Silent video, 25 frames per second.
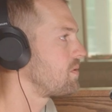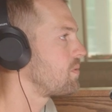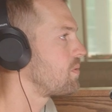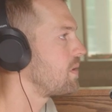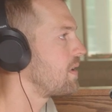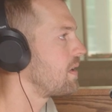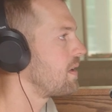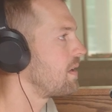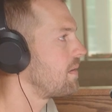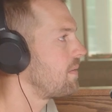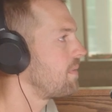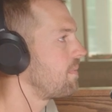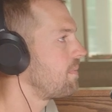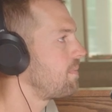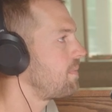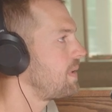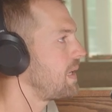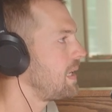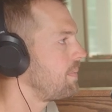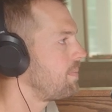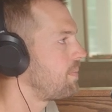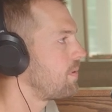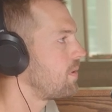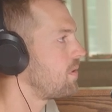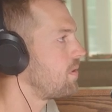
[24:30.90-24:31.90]
what
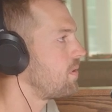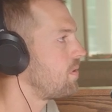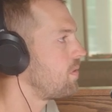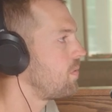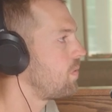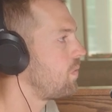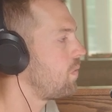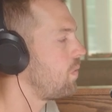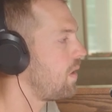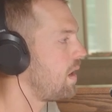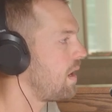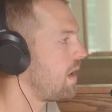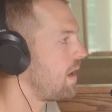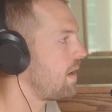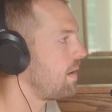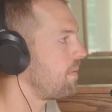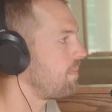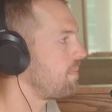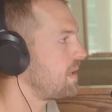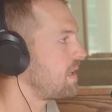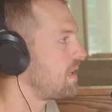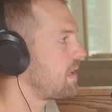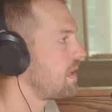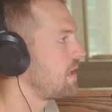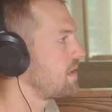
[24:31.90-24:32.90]
people want,
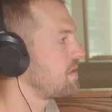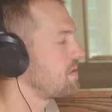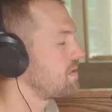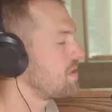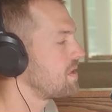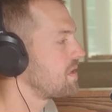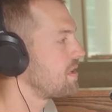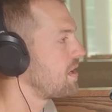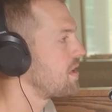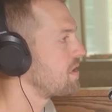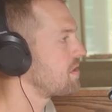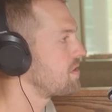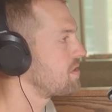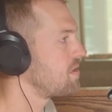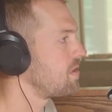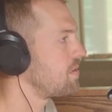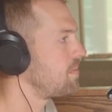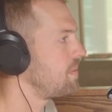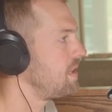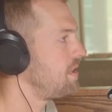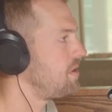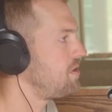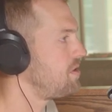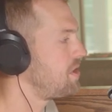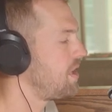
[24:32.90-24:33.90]
because there are so
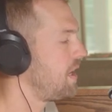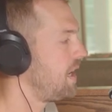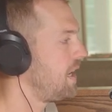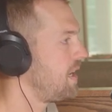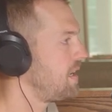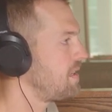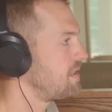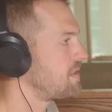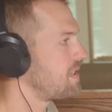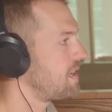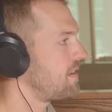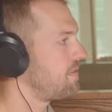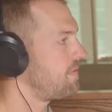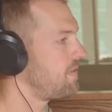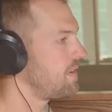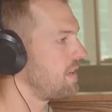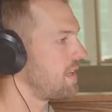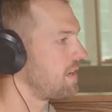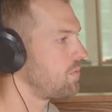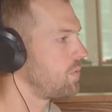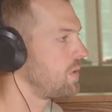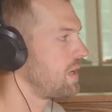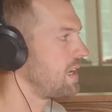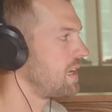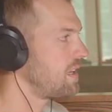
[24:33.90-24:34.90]
many chains, and I feel like
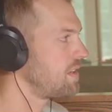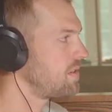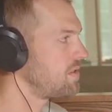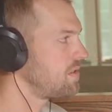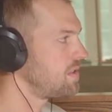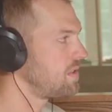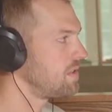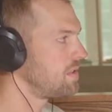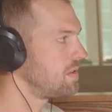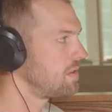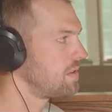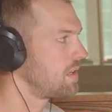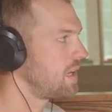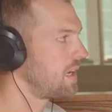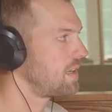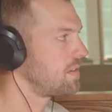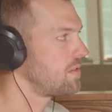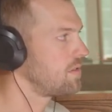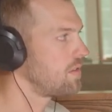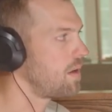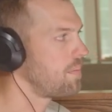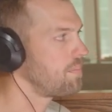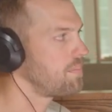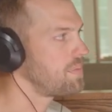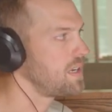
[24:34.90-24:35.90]
we get like
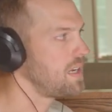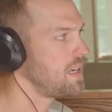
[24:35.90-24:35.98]
lumped